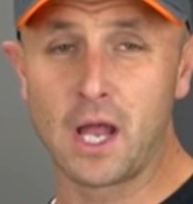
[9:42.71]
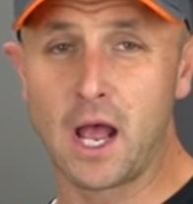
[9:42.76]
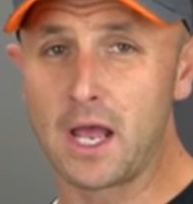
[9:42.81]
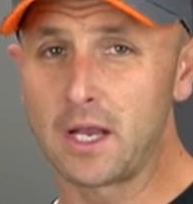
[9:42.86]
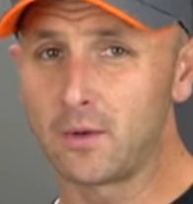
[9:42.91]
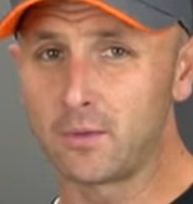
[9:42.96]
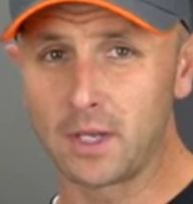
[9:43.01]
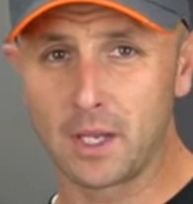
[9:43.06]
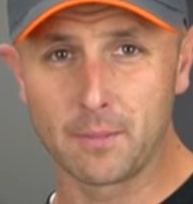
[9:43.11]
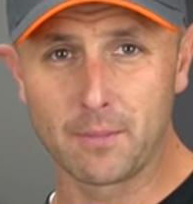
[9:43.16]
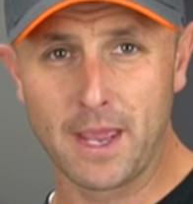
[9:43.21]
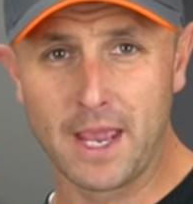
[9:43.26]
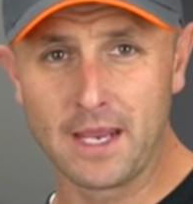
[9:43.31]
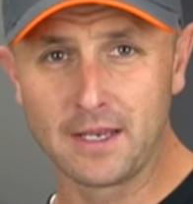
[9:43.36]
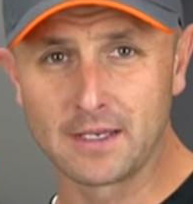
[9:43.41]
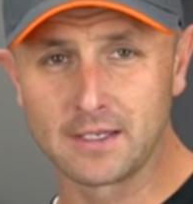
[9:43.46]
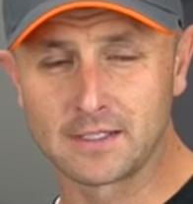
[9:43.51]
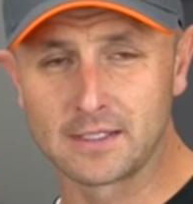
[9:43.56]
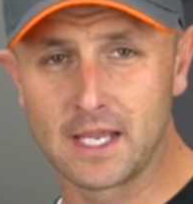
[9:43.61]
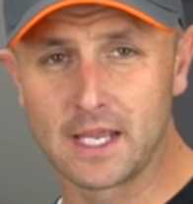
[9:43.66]
I don't get
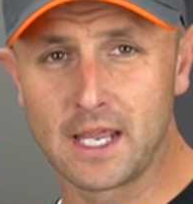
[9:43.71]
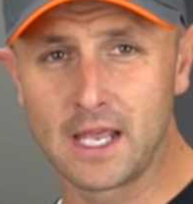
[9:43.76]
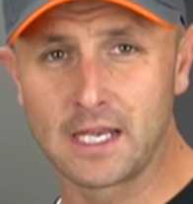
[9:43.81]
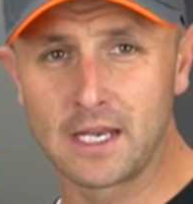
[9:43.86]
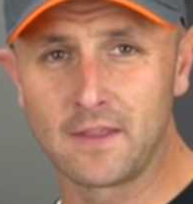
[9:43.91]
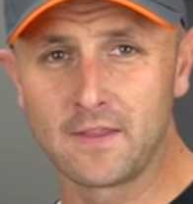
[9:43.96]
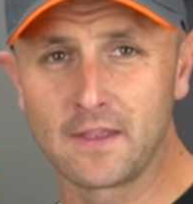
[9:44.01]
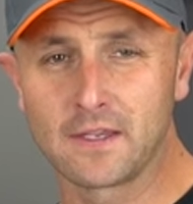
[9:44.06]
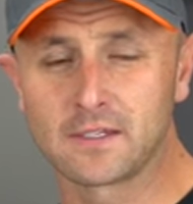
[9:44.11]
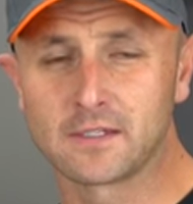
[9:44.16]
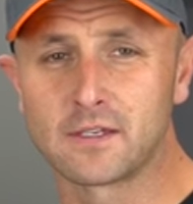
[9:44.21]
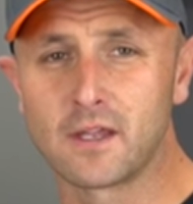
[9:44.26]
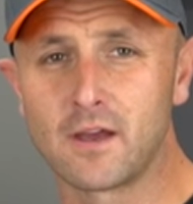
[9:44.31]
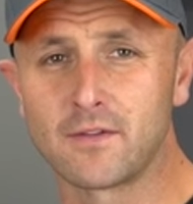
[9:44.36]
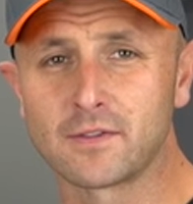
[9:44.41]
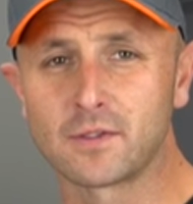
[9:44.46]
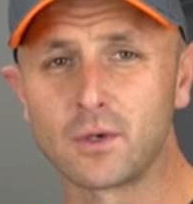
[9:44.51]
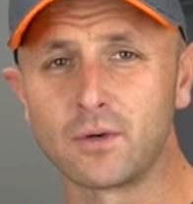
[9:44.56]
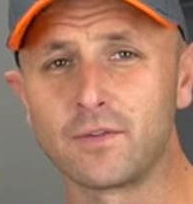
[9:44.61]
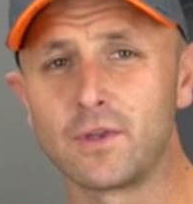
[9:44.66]
paid to say any of this
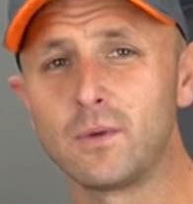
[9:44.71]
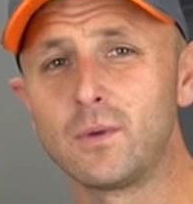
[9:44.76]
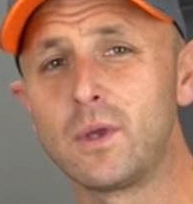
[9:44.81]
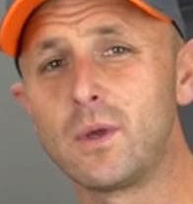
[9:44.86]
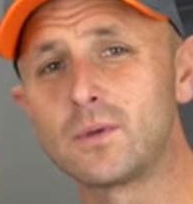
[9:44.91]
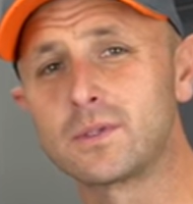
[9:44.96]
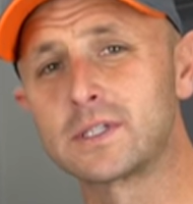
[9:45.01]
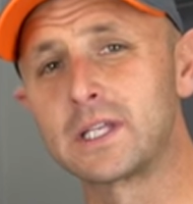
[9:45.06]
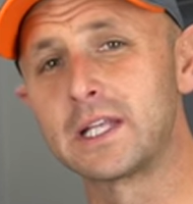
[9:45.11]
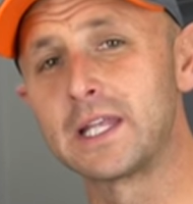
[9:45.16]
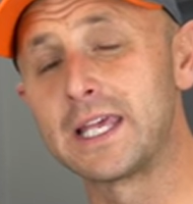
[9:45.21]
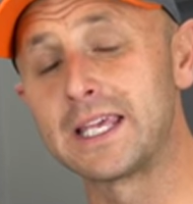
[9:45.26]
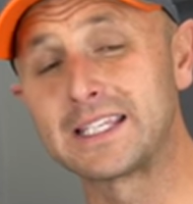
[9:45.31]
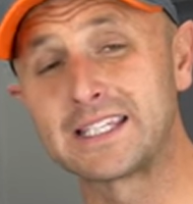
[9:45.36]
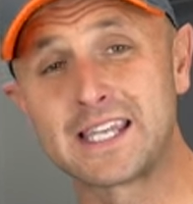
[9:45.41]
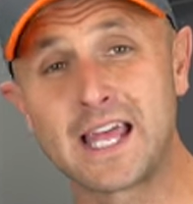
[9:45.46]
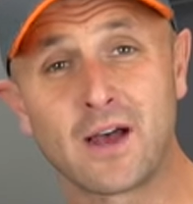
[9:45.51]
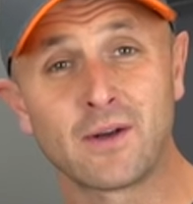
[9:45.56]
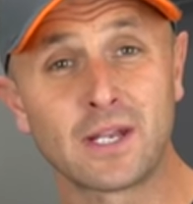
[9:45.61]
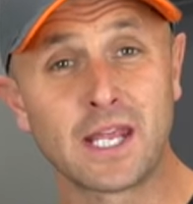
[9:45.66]
stuff. So if you use the
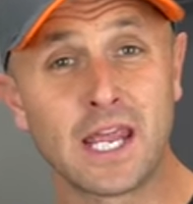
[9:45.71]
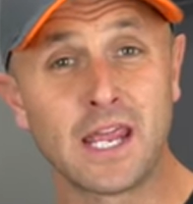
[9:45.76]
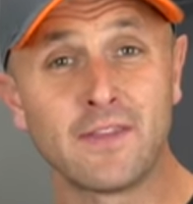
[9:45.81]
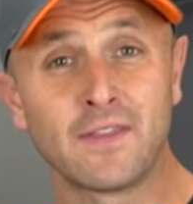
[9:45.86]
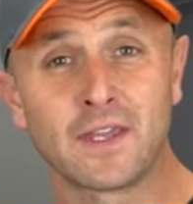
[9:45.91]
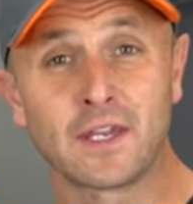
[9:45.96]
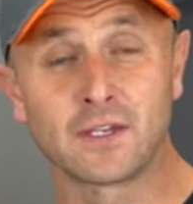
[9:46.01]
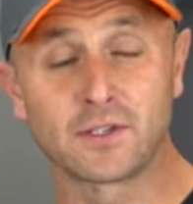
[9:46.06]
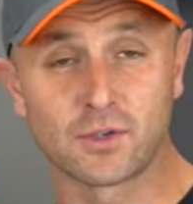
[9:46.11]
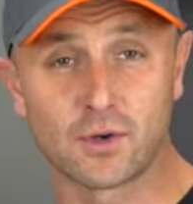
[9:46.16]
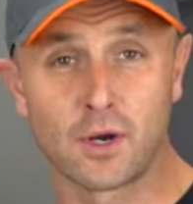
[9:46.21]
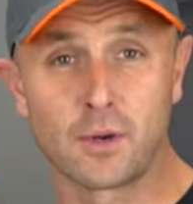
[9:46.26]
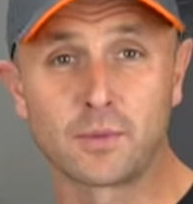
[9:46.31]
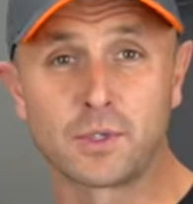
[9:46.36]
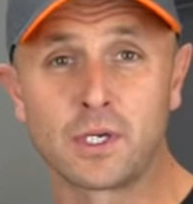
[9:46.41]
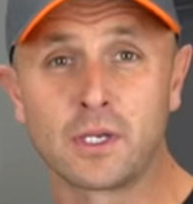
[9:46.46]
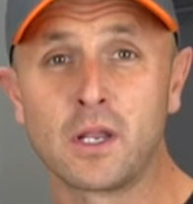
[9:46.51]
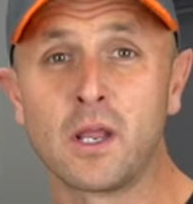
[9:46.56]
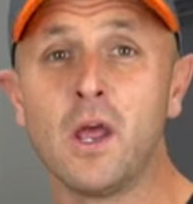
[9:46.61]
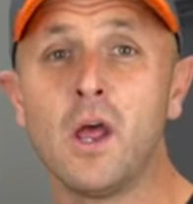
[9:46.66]
links down in the
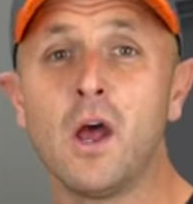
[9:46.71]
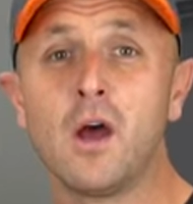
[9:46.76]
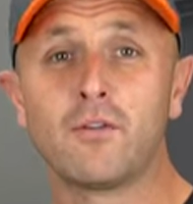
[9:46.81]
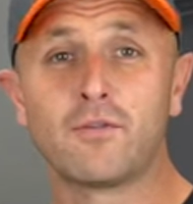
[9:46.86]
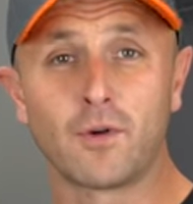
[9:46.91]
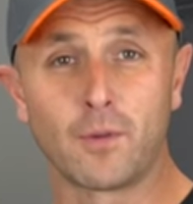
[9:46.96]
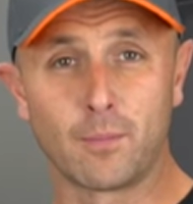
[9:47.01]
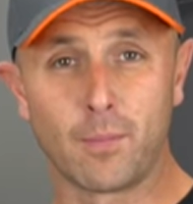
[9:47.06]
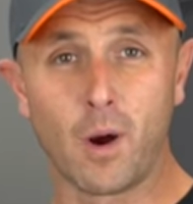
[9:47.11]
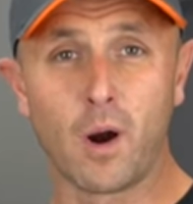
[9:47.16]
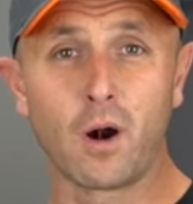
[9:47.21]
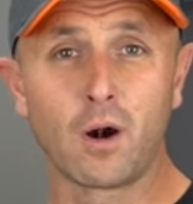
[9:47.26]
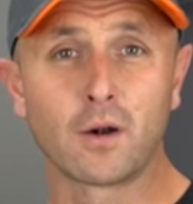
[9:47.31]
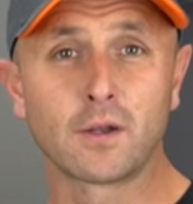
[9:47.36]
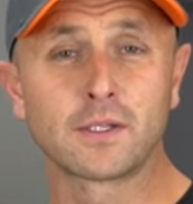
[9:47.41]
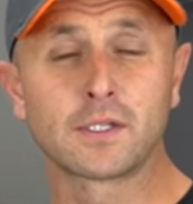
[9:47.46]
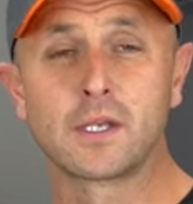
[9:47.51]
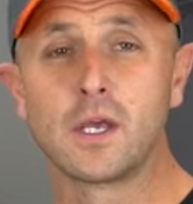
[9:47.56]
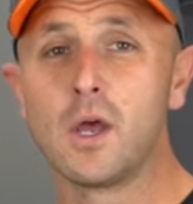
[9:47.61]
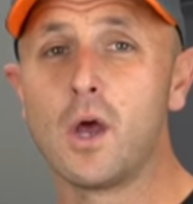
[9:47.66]
description for
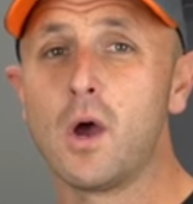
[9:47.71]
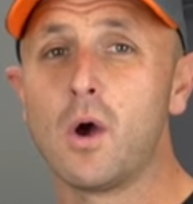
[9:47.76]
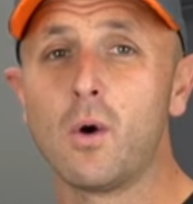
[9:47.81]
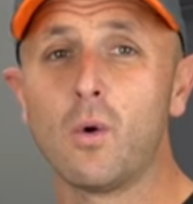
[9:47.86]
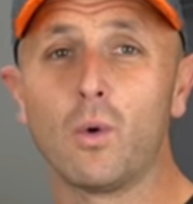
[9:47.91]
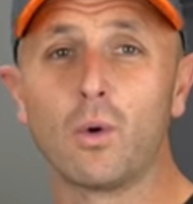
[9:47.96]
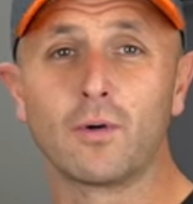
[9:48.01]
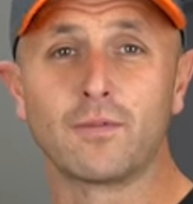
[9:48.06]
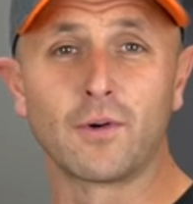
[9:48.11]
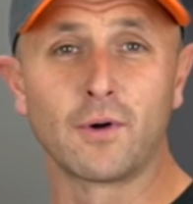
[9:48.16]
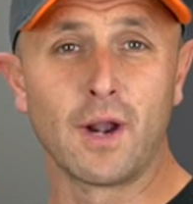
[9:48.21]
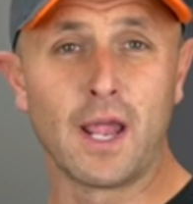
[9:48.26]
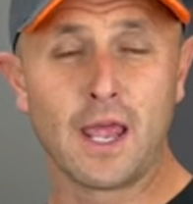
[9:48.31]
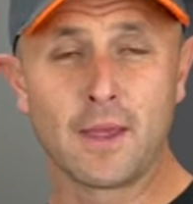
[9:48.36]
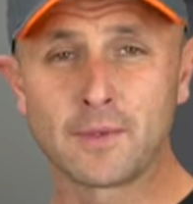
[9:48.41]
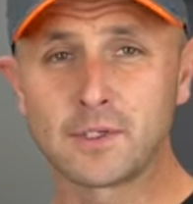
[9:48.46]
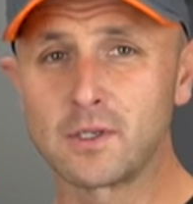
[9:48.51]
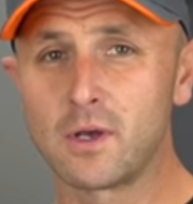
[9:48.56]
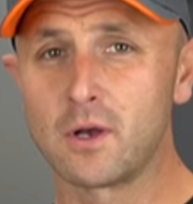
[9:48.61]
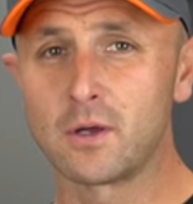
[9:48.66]
parts or for
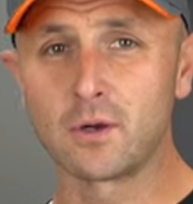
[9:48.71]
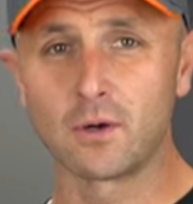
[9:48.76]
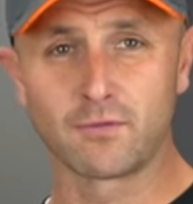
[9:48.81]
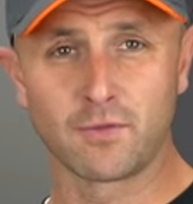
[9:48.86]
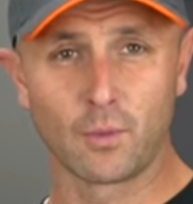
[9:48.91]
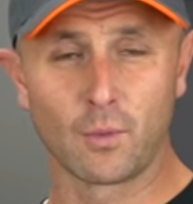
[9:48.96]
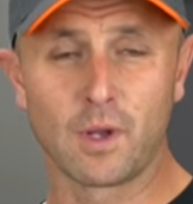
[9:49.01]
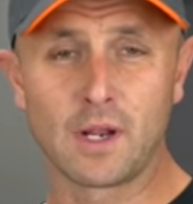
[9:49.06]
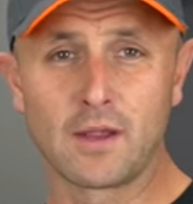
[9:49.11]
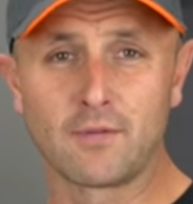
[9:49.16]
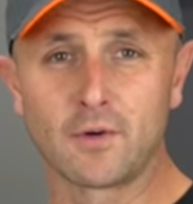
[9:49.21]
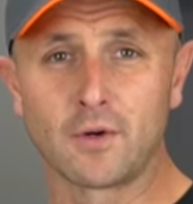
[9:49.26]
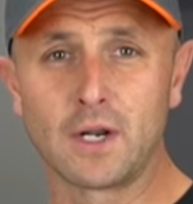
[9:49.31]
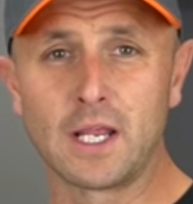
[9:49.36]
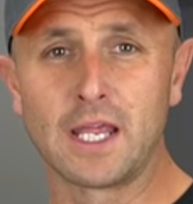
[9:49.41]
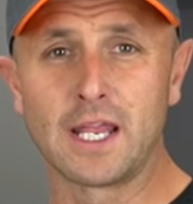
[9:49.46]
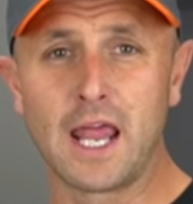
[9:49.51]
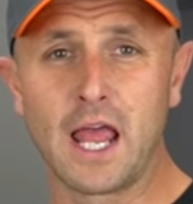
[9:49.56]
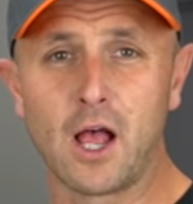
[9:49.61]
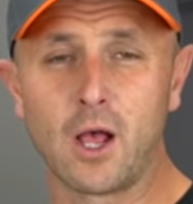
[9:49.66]
Amazon or for whatever,
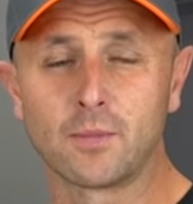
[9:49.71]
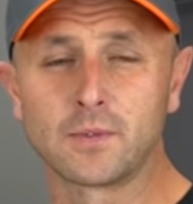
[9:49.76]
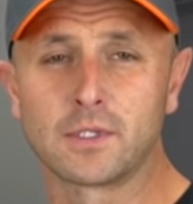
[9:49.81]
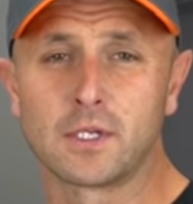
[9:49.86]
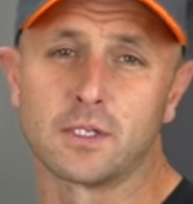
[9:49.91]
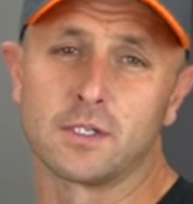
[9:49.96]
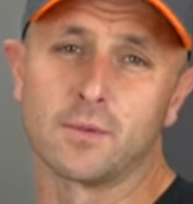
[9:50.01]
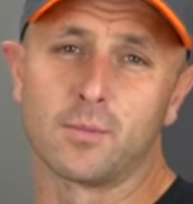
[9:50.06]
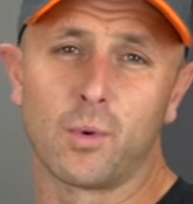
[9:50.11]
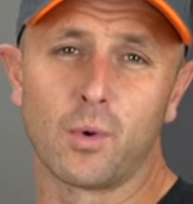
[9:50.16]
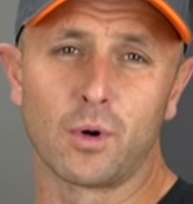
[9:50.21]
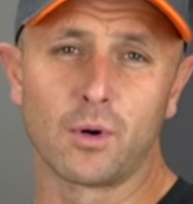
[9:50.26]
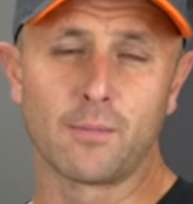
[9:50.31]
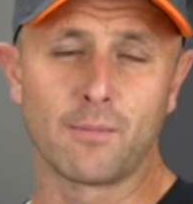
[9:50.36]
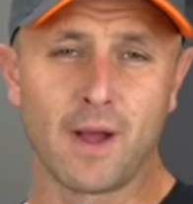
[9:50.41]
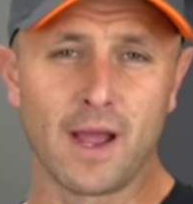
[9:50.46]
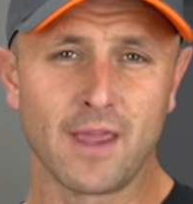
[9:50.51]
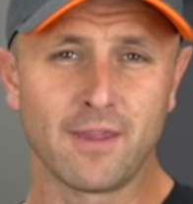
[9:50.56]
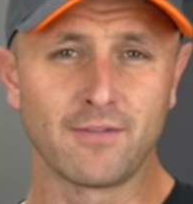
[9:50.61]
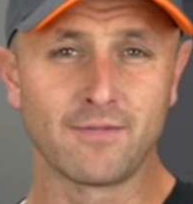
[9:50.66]
it helps to support
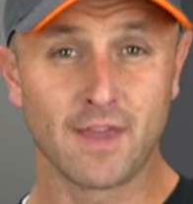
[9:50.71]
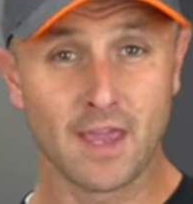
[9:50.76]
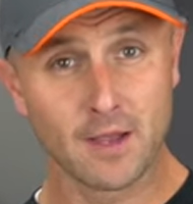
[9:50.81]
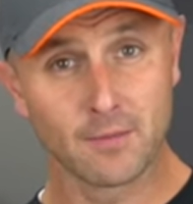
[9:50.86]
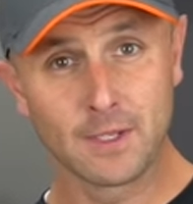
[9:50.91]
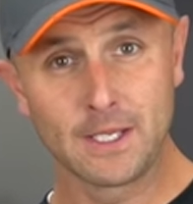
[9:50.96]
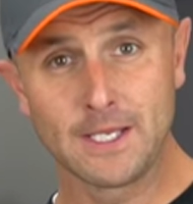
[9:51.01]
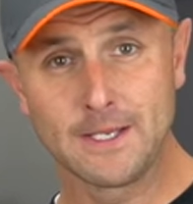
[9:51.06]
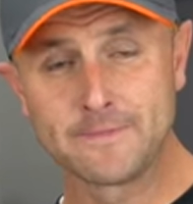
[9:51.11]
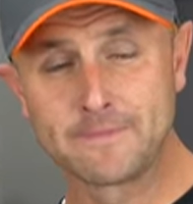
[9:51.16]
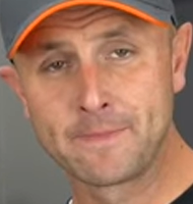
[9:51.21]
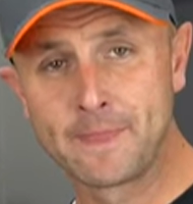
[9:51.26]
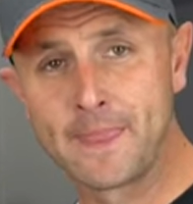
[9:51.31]
my family.